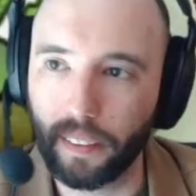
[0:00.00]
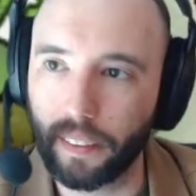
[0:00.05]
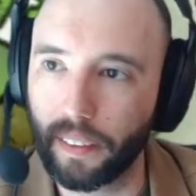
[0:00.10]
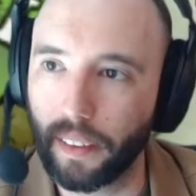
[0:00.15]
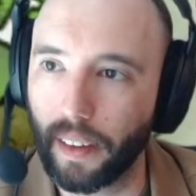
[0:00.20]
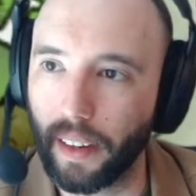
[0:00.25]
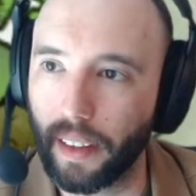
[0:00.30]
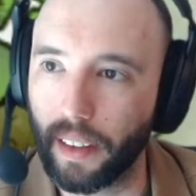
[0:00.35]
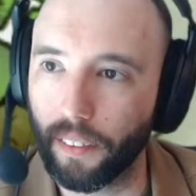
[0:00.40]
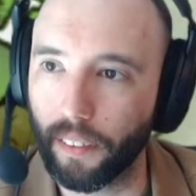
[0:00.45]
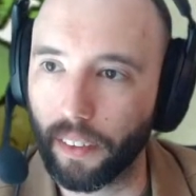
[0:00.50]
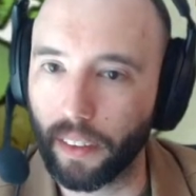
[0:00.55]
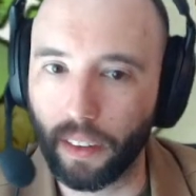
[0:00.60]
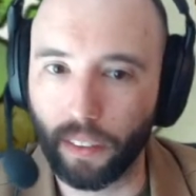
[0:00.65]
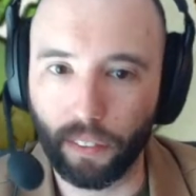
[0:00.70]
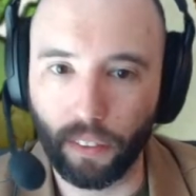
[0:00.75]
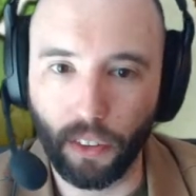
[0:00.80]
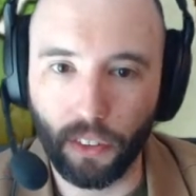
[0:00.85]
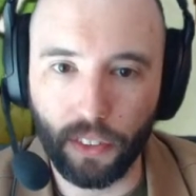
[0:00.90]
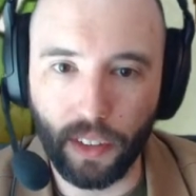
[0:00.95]
then we're going
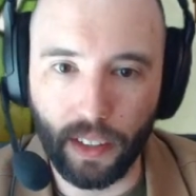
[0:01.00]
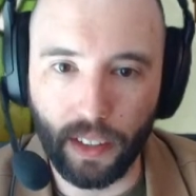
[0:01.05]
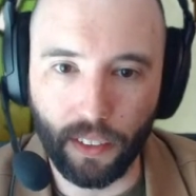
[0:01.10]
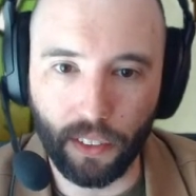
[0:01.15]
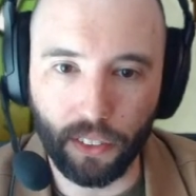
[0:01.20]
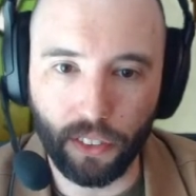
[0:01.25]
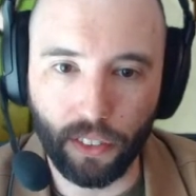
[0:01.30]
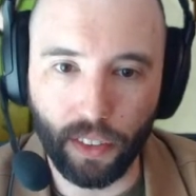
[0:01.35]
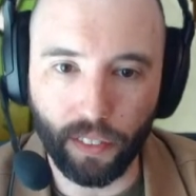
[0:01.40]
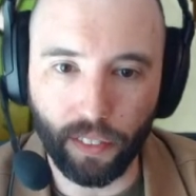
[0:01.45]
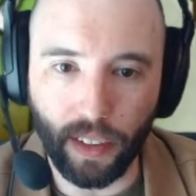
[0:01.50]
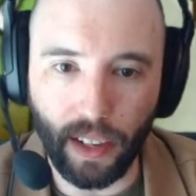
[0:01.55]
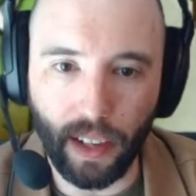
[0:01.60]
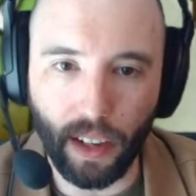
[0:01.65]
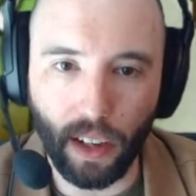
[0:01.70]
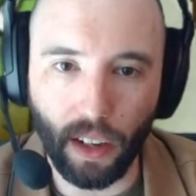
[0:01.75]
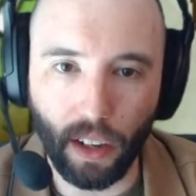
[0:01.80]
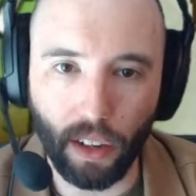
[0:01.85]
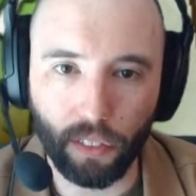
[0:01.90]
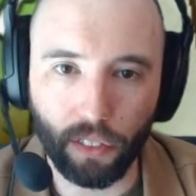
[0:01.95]
to rotate this cliff
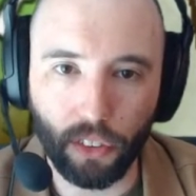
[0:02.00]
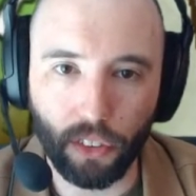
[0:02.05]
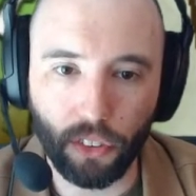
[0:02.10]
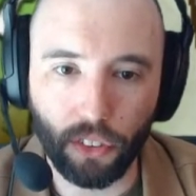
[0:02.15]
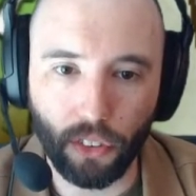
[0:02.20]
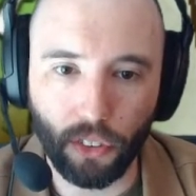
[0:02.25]
ever so